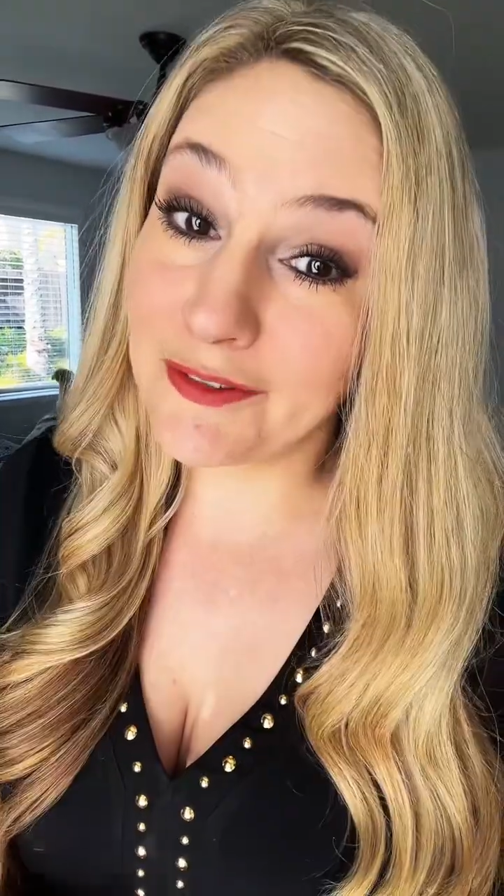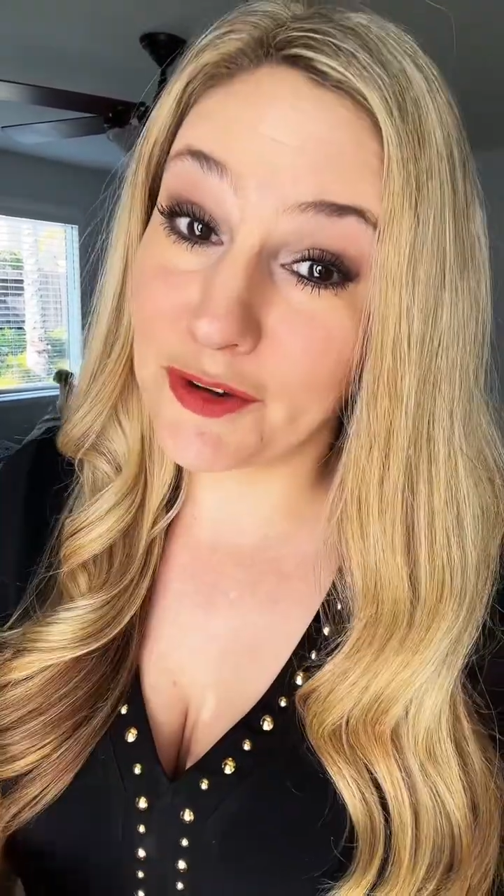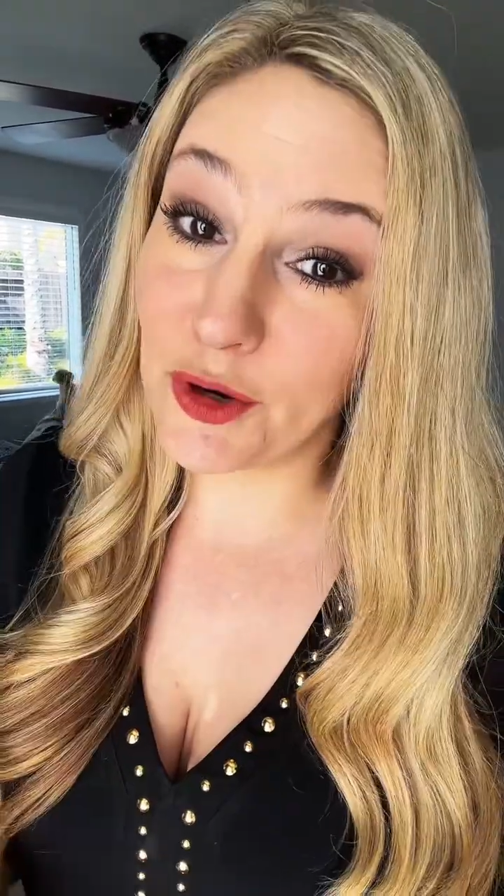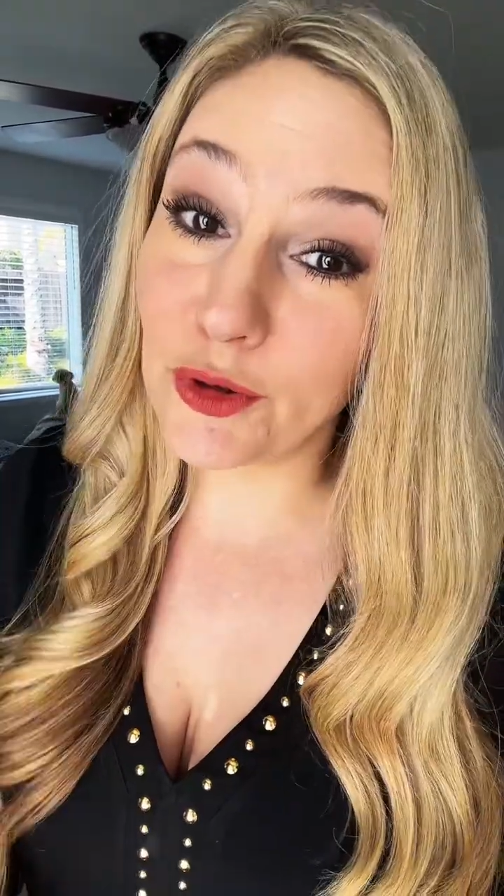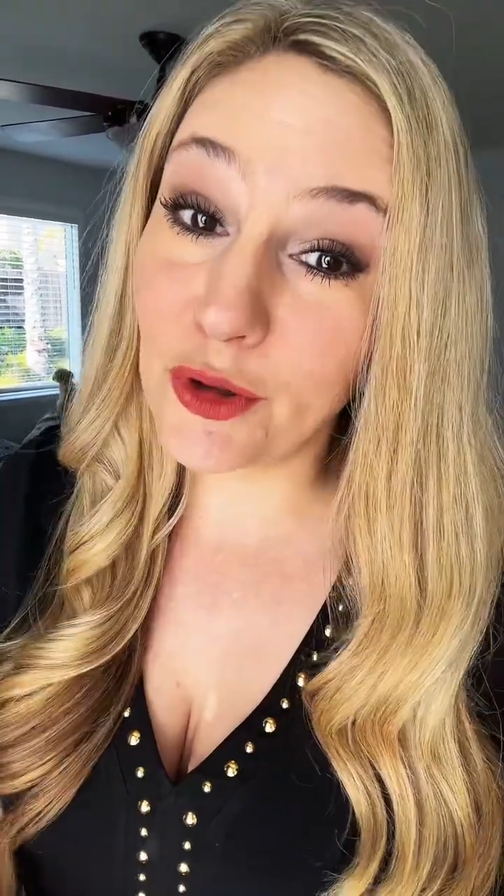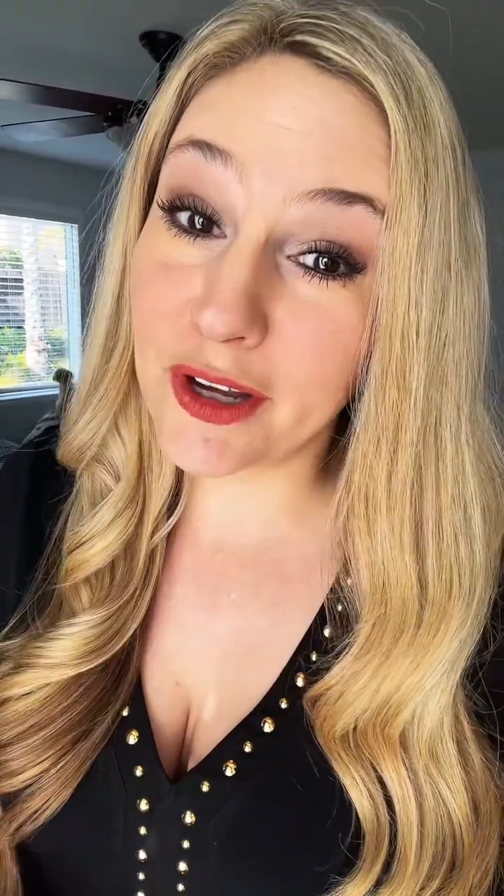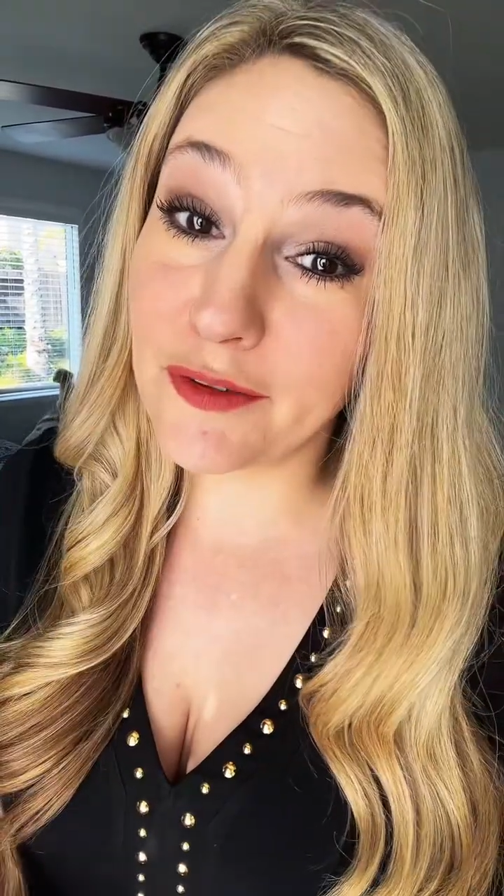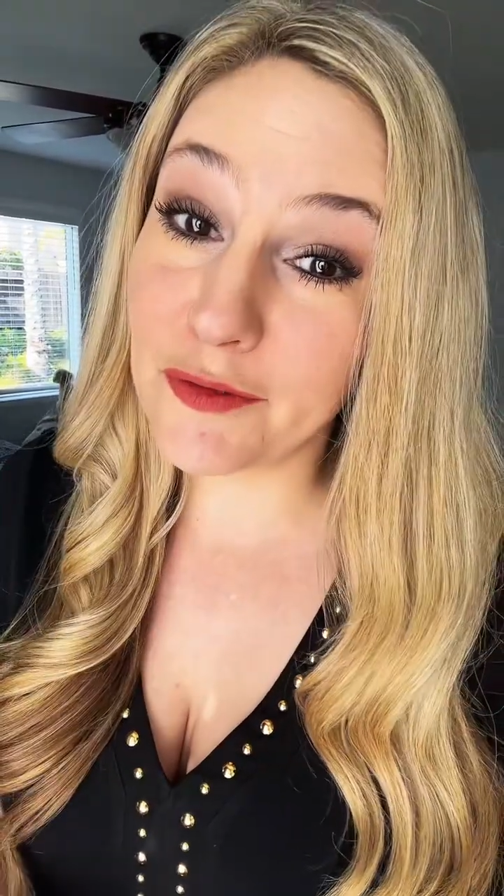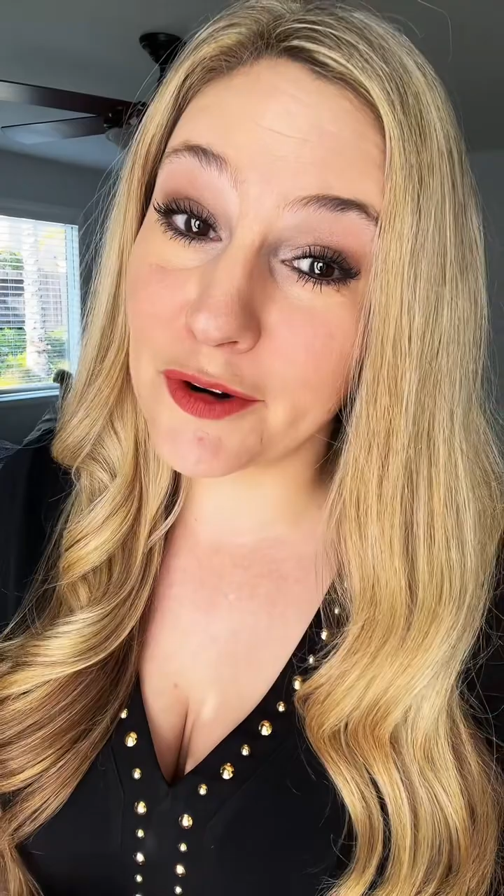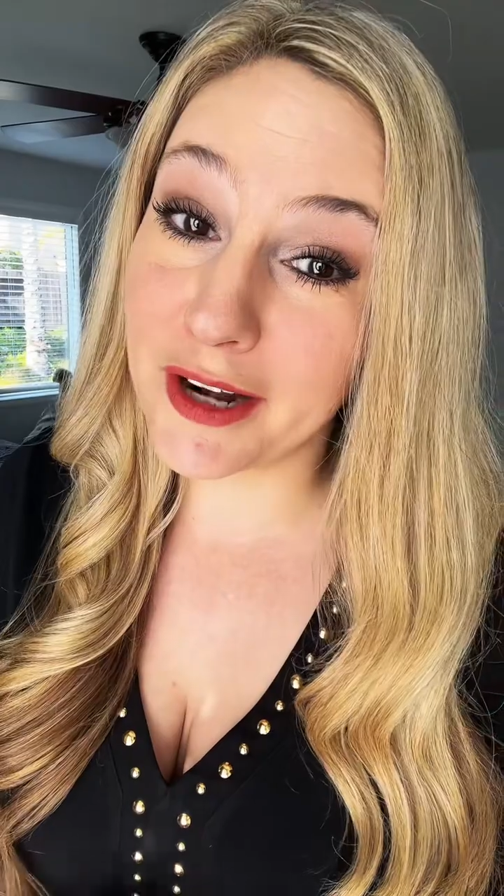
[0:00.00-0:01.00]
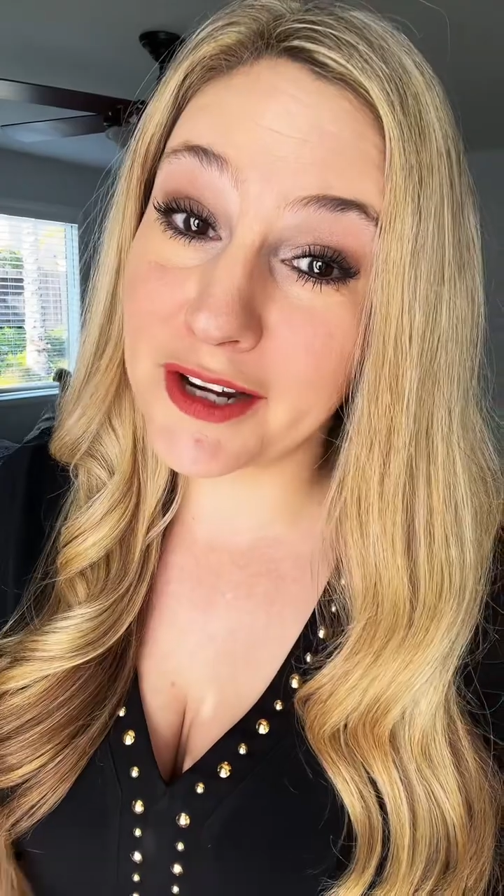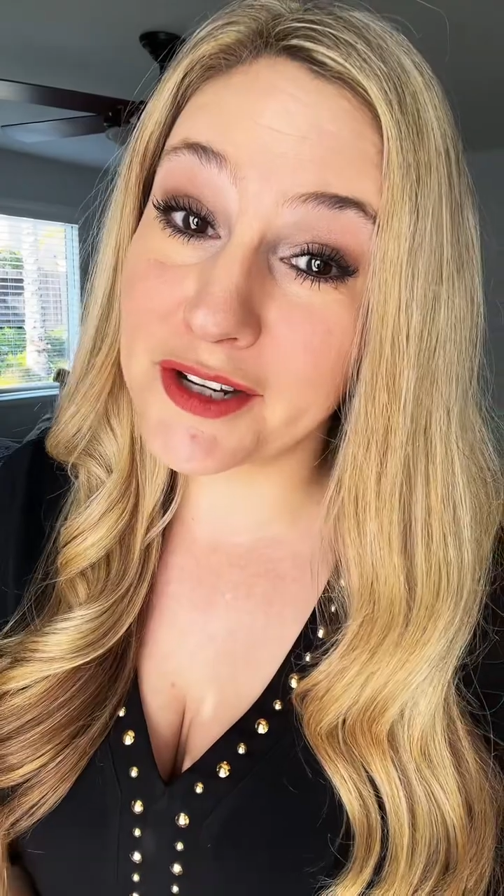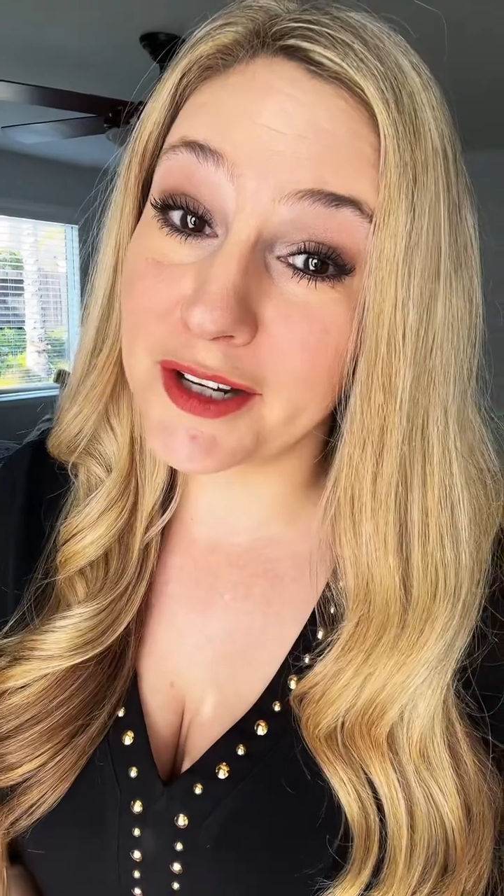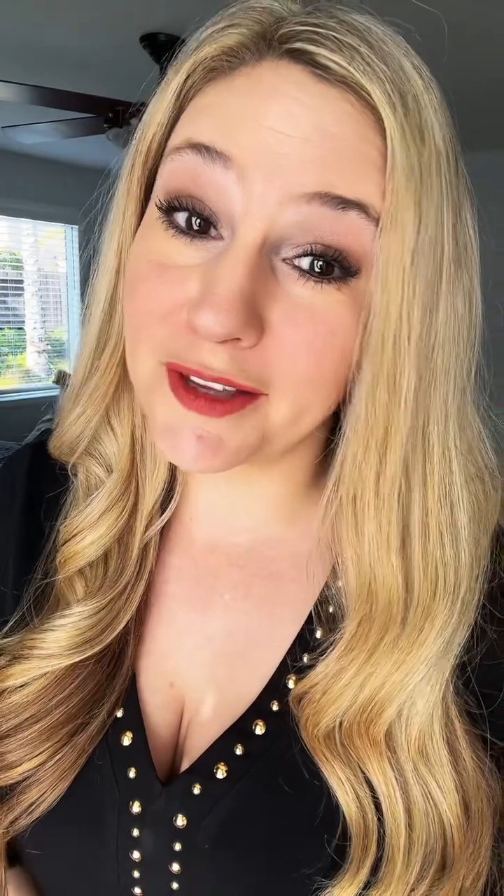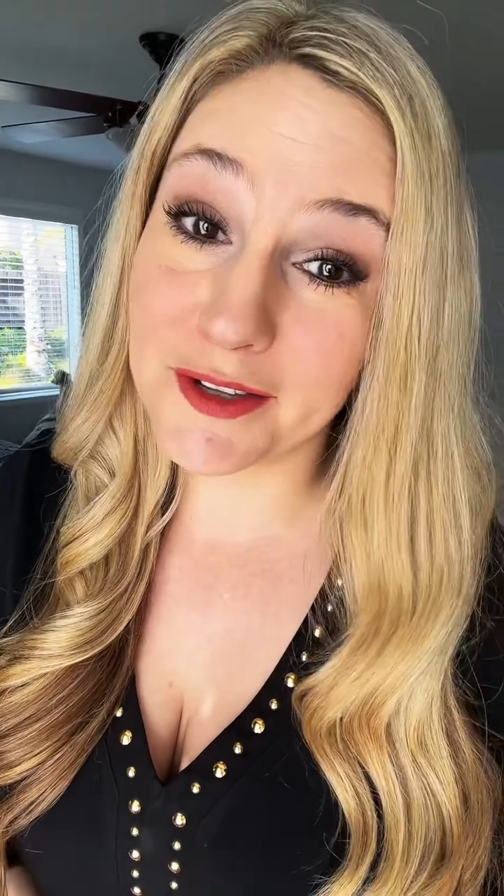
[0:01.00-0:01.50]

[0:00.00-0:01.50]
If you're looking for an agent